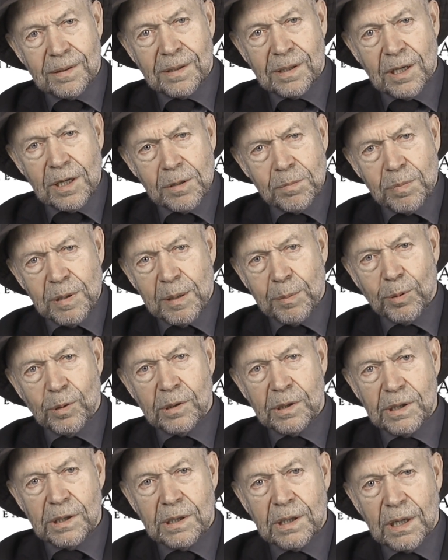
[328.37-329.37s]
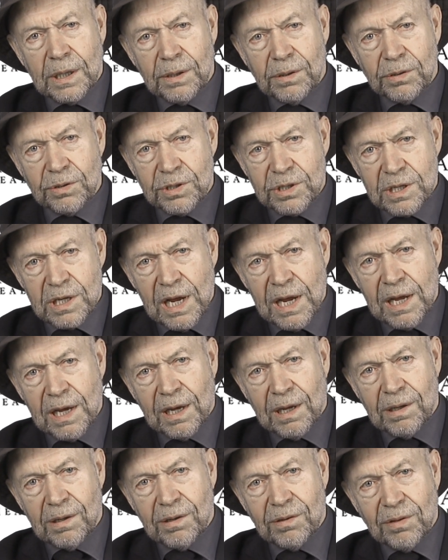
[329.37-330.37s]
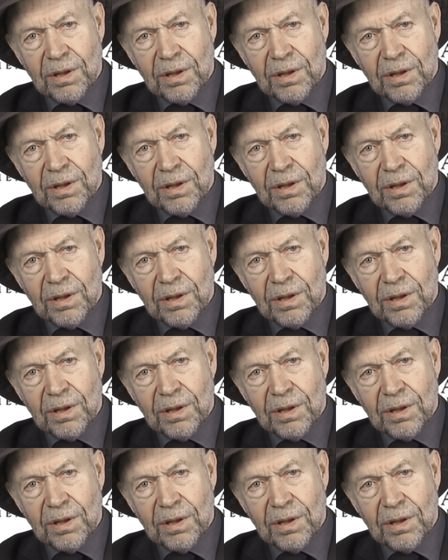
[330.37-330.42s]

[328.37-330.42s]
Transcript: young people need to understand